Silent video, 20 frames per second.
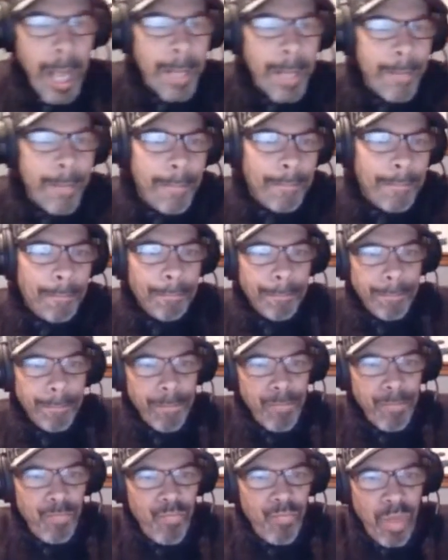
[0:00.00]
once you
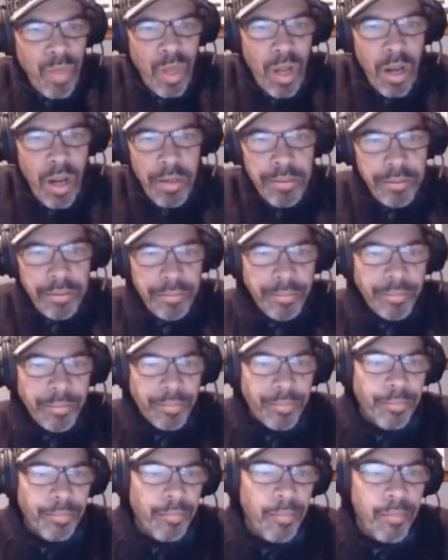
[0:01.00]
refer the first 3
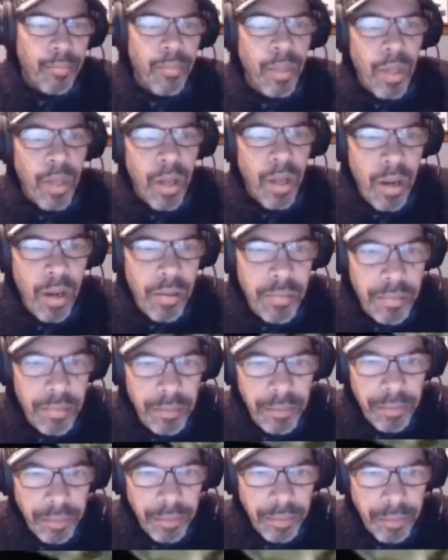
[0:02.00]
people,
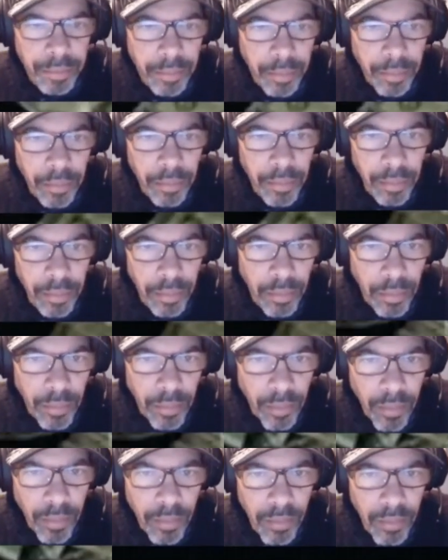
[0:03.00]
your
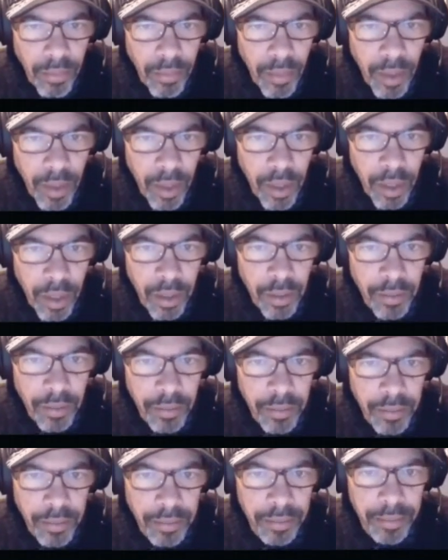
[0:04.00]
subscription, your
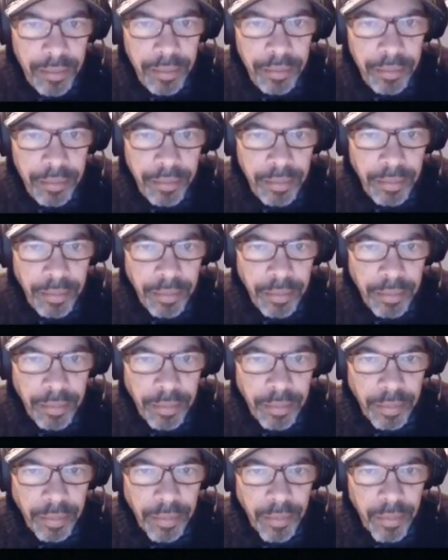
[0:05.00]
education, your
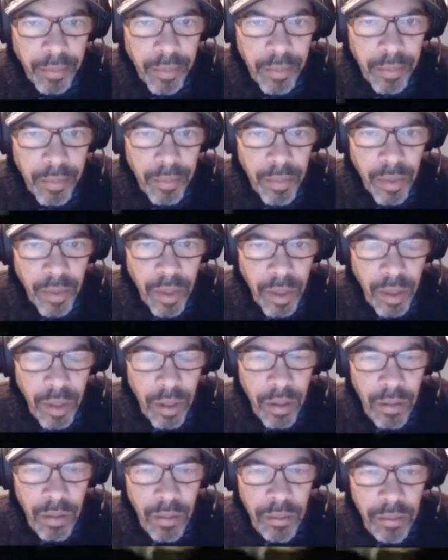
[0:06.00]
$72,000 education
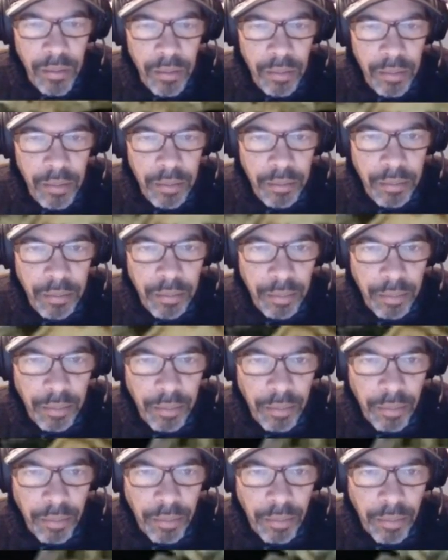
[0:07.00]
is now free.
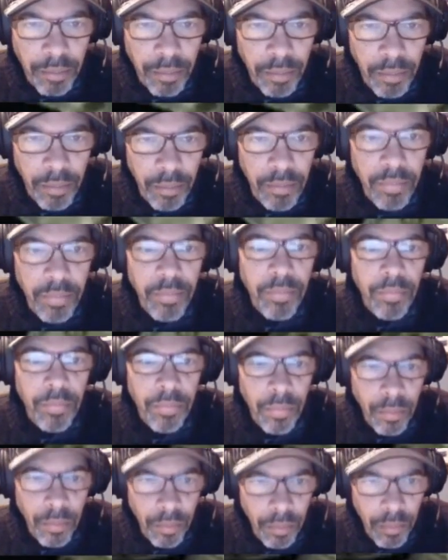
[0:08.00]
Right?
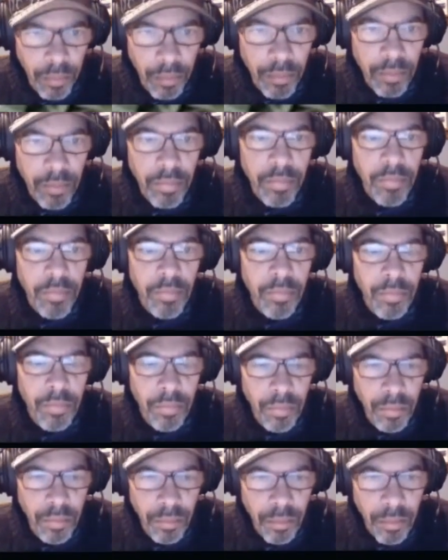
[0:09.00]
So imagine going to
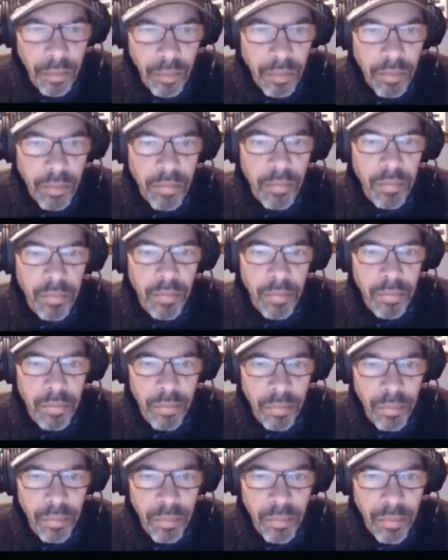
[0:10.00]
Harvard. They say, hey, just
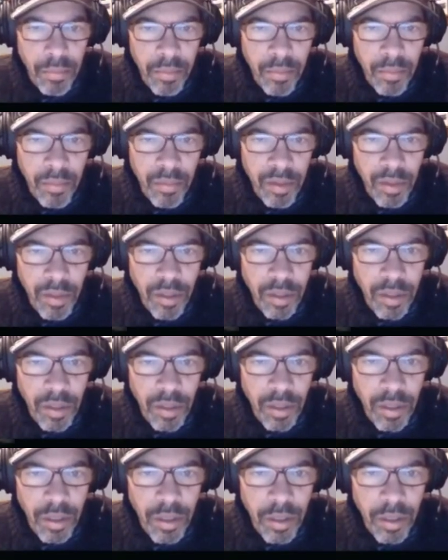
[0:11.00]
refer us 3 more
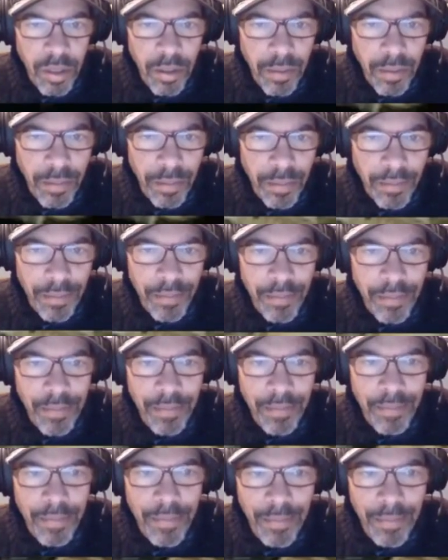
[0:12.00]
students who you would like to
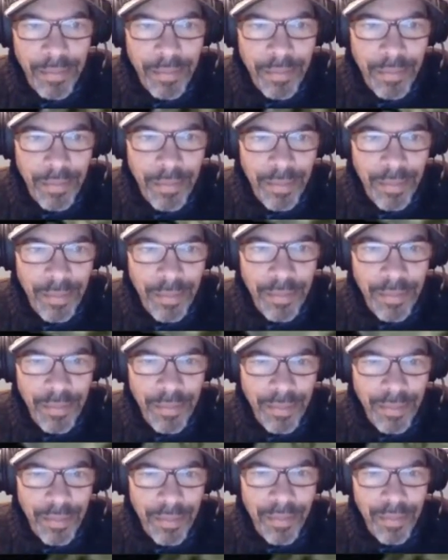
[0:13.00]
see make a life change, who
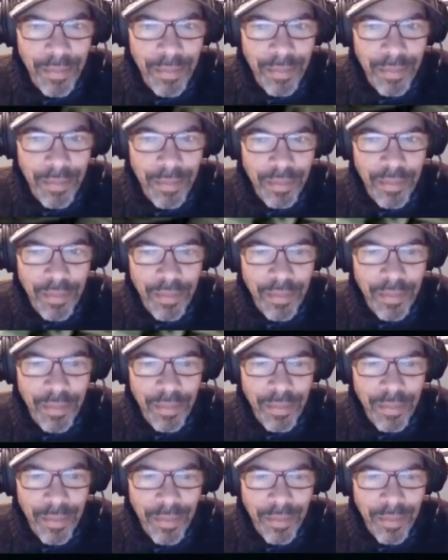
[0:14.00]
would like to also come to
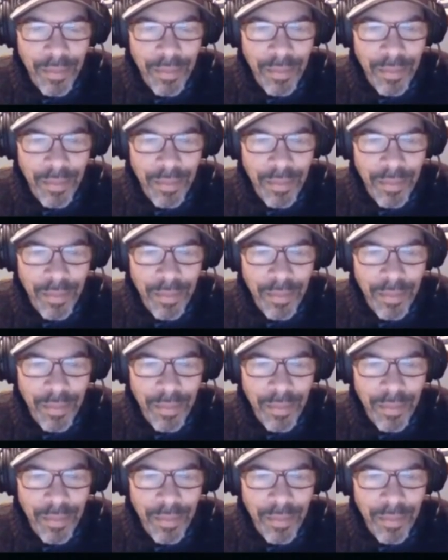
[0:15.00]
Harvard,